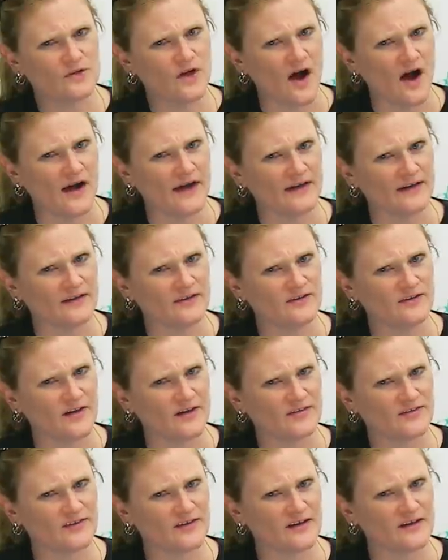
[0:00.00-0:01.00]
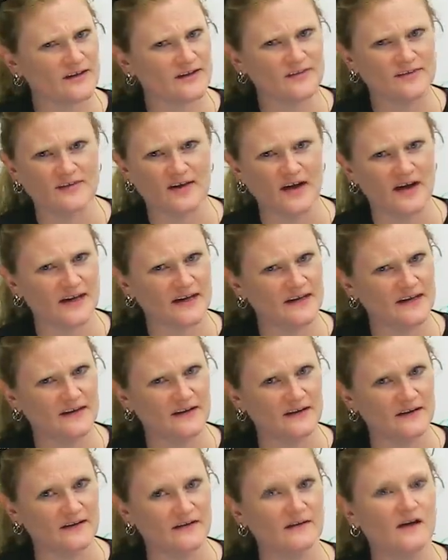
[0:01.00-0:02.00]
lying, Jessica is not
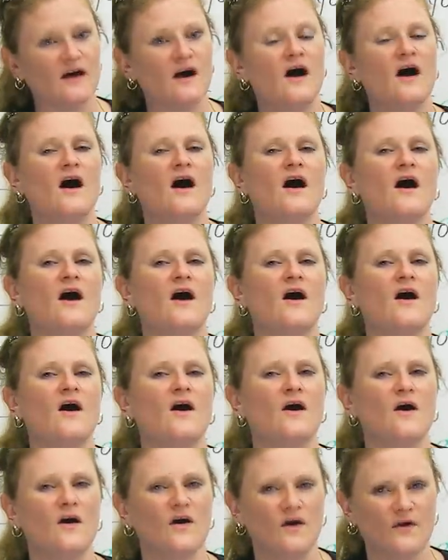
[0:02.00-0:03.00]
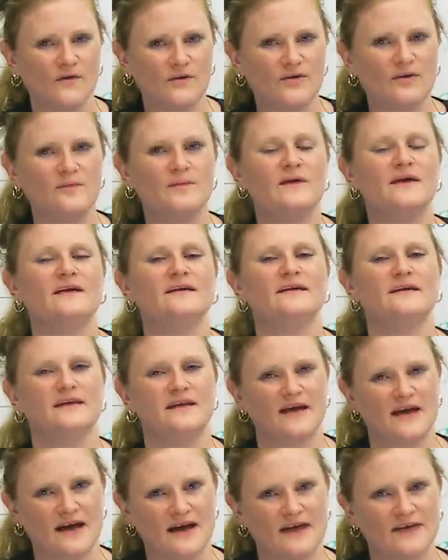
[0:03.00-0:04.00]
here. Oh, you meant
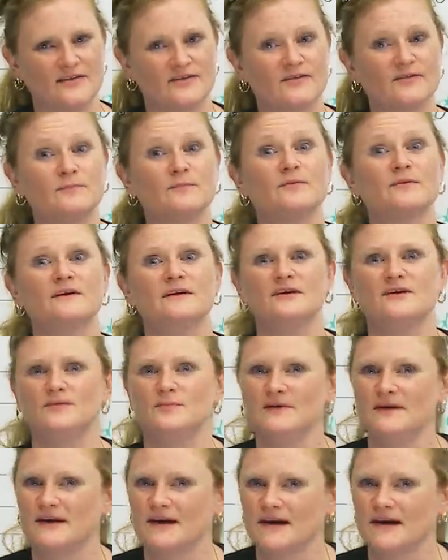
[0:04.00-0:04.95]
yes. Please be